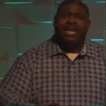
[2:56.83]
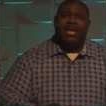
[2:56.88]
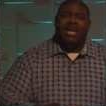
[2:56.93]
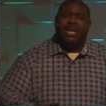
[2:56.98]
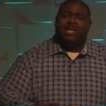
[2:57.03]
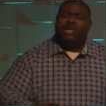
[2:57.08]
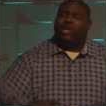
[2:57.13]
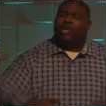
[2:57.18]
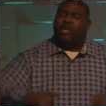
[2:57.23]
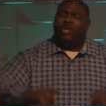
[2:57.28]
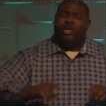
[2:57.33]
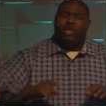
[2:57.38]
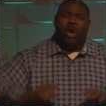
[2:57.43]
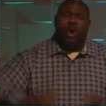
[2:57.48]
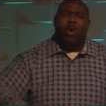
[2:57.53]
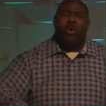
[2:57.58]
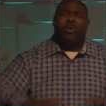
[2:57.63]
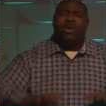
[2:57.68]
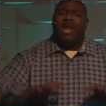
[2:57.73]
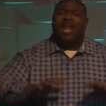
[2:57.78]
So
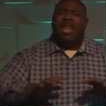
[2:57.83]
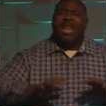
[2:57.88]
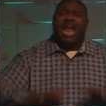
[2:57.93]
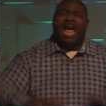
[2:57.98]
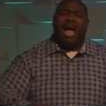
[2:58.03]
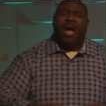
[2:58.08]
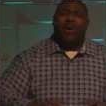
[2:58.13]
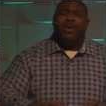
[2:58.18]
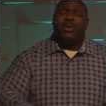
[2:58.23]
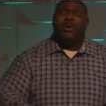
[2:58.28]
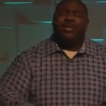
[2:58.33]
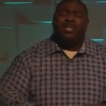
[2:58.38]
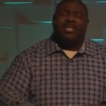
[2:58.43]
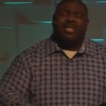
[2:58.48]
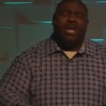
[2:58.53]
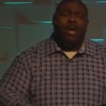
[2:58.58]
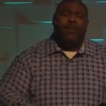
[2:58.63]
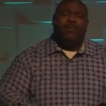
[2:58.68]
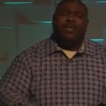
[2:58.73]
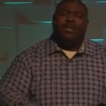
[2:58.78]
don't allow
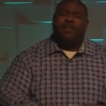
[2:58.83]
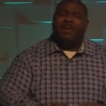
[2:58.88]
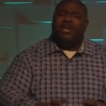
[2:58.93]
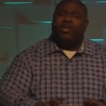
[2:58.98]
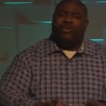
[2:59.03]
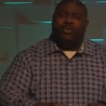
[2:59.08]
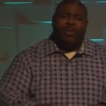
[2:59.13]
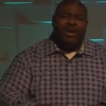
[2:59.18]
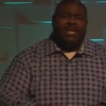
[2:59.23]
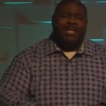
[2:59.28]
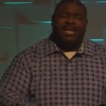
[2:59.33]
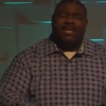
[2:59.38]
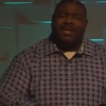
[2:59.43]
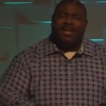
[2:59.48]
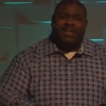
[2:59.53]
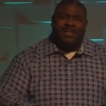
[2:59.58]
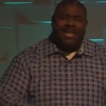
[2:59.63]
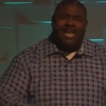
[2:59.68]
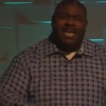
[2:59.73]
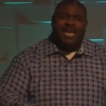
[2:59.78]
yourself to be tricked into
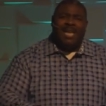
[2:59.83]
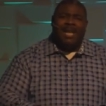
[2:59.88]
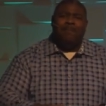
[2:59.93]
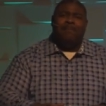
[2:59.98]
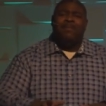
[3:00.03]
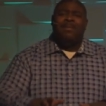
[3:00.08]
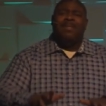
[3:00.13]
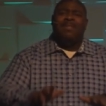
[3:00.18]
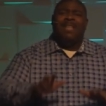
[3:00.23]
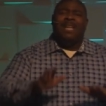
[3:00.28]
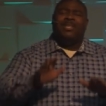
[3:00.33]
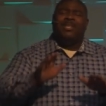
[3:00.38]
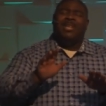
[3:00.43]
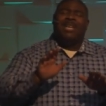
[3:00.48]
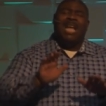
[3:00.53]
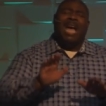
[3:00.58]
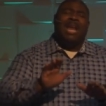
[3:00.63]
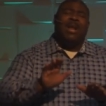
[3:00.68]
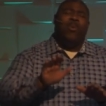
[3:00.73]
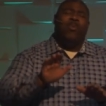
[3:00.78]
thinking that you
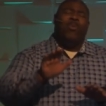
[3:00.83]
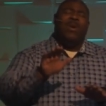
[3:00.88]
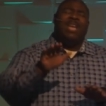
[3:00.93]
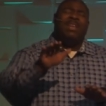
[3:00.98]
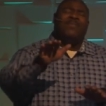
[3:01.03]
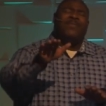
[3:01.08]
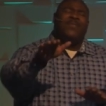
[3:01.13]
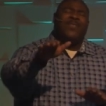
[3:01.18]
got to wait for